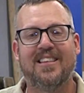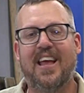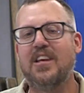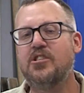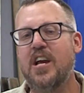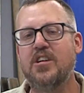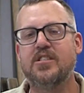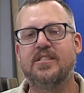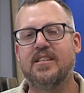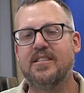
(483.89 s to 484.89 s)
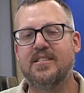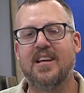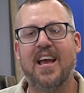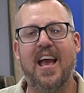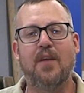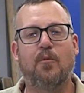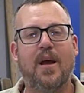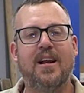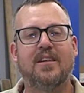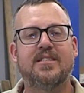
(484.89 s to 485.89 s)
lane change assist, and
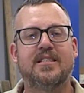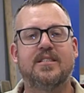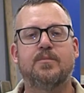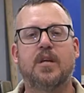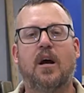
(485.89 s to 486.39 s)
radar systems